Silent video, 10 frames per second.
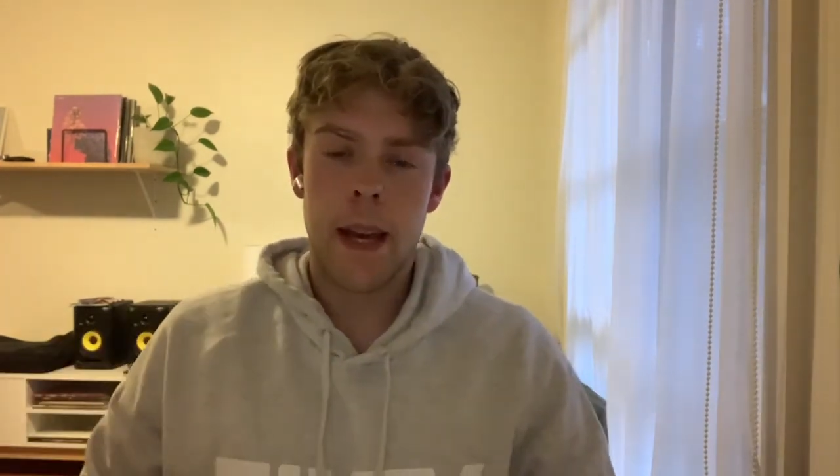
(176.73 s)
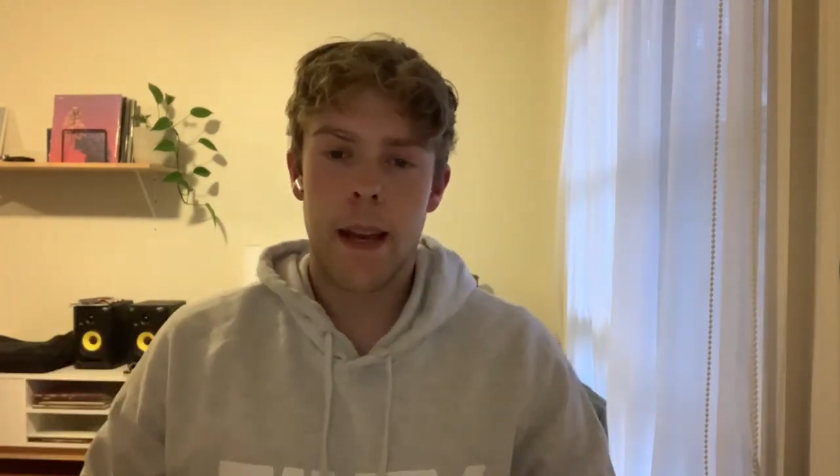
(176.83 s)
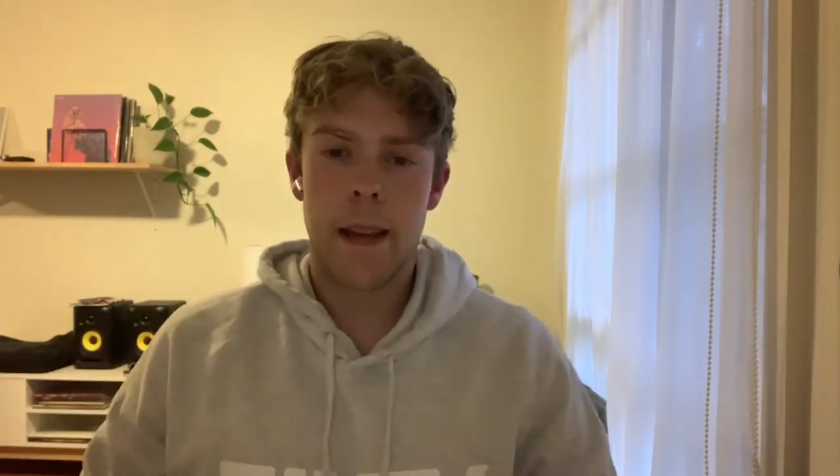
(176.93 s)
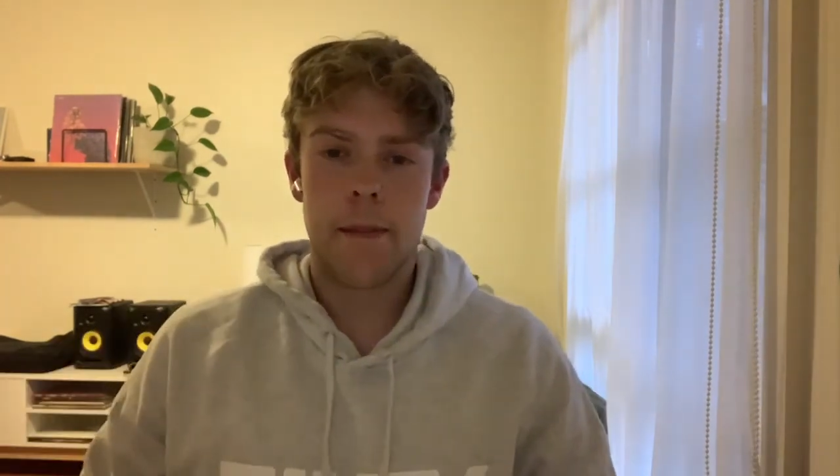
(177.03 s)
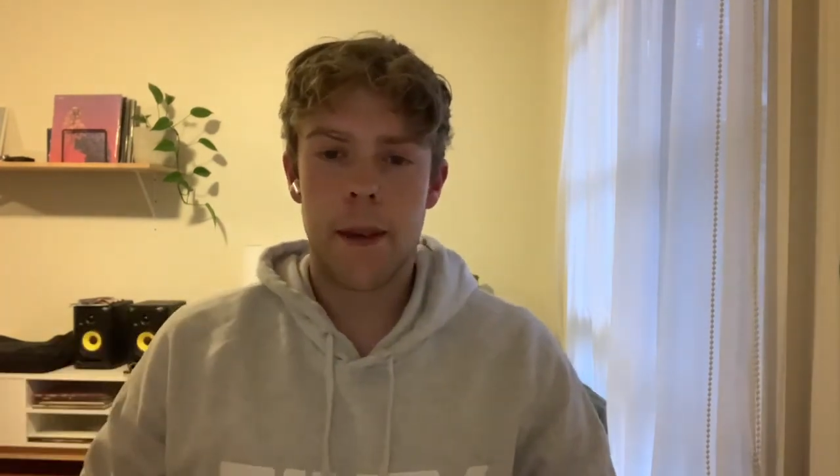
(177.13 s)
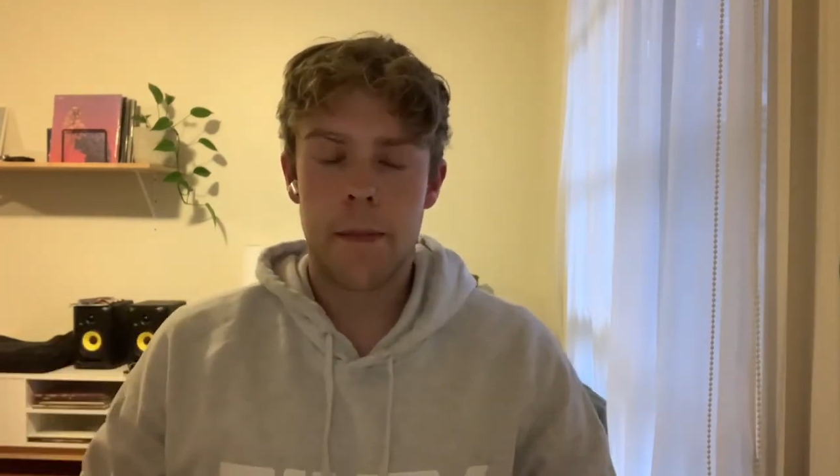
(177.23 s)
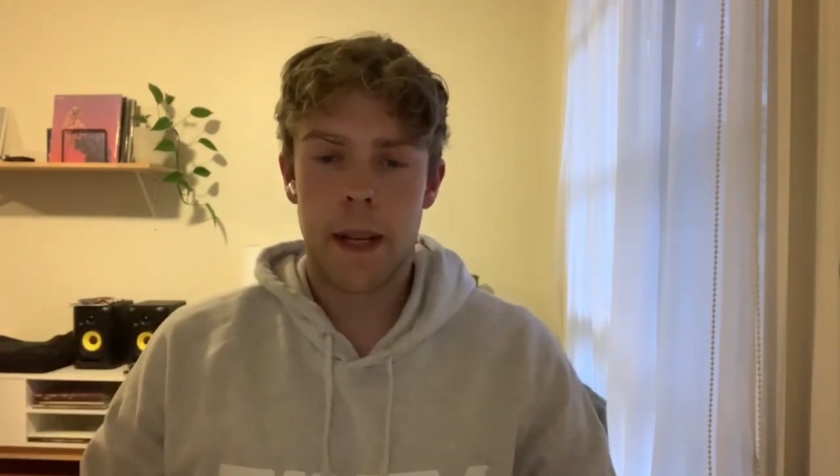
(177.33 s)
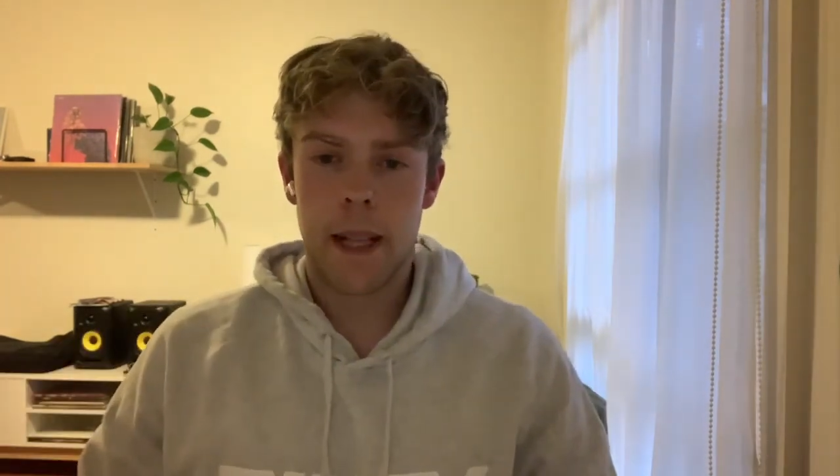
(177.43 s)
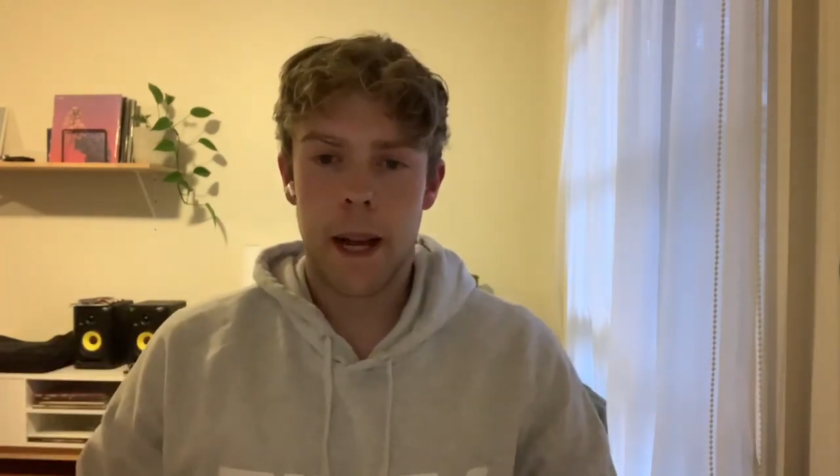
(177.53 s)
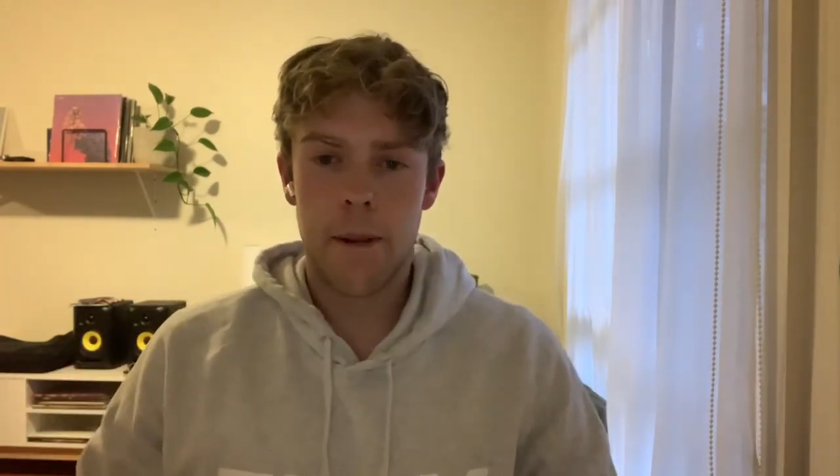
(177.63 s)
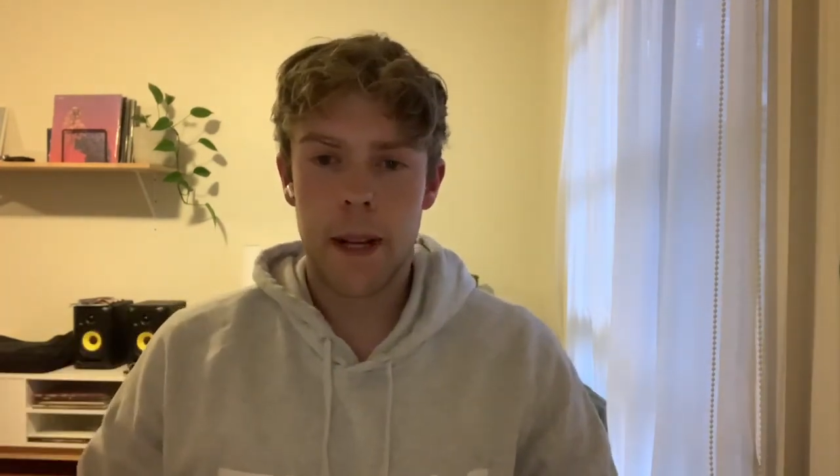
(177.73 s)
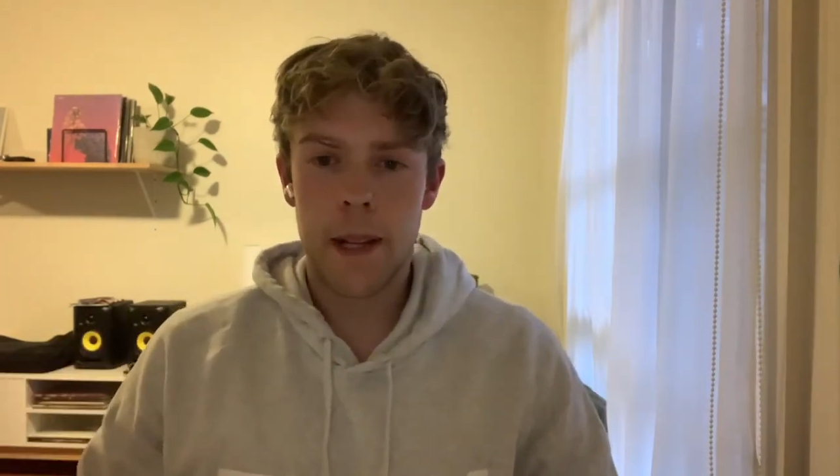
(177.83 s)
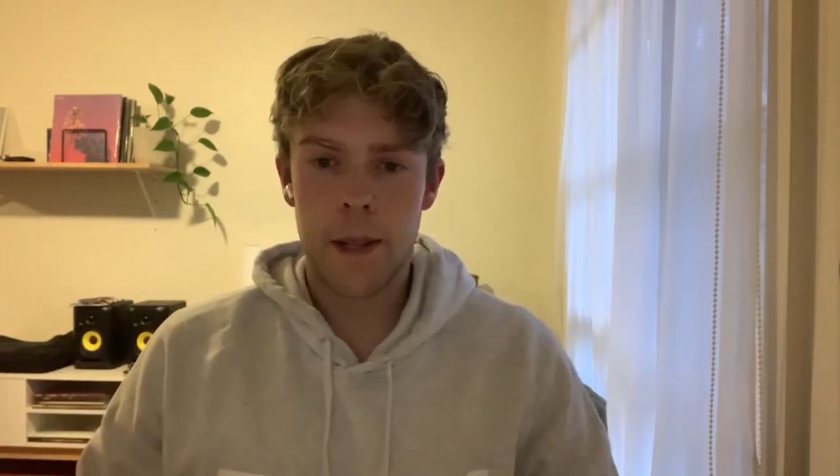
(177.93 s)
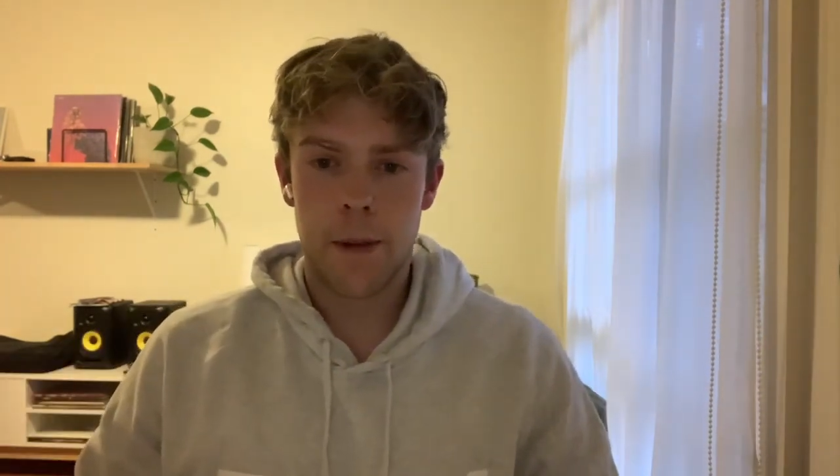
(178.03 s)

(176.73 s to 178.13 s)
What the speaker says: and give them the clarity to